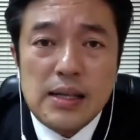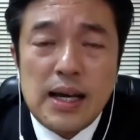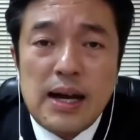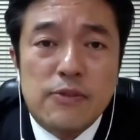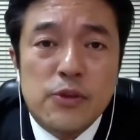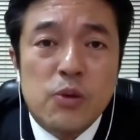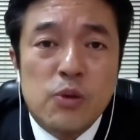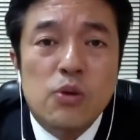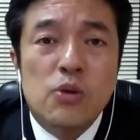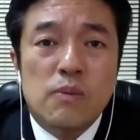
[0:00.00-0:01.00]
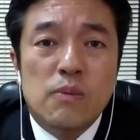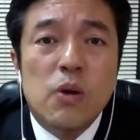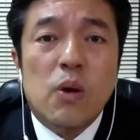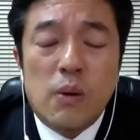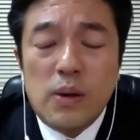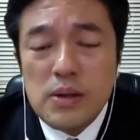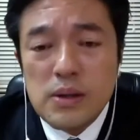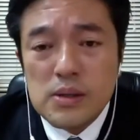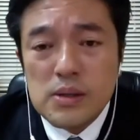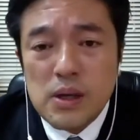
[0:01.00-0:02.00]
they have no rule of law.
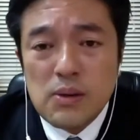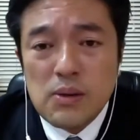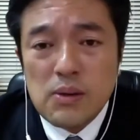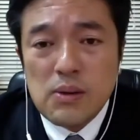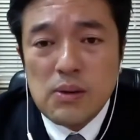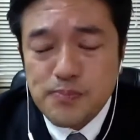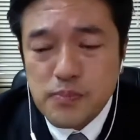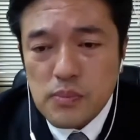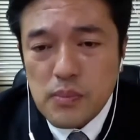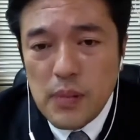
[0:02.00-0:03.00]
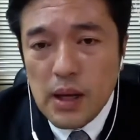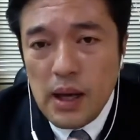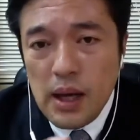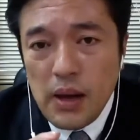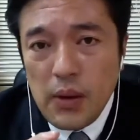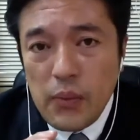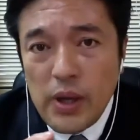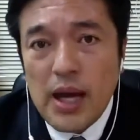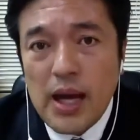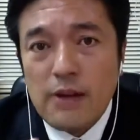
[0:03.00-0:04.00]
So
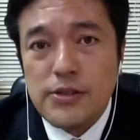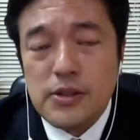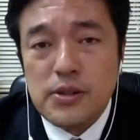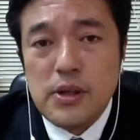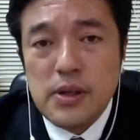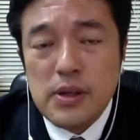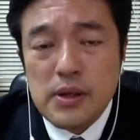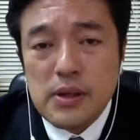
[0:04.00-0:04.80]
we have to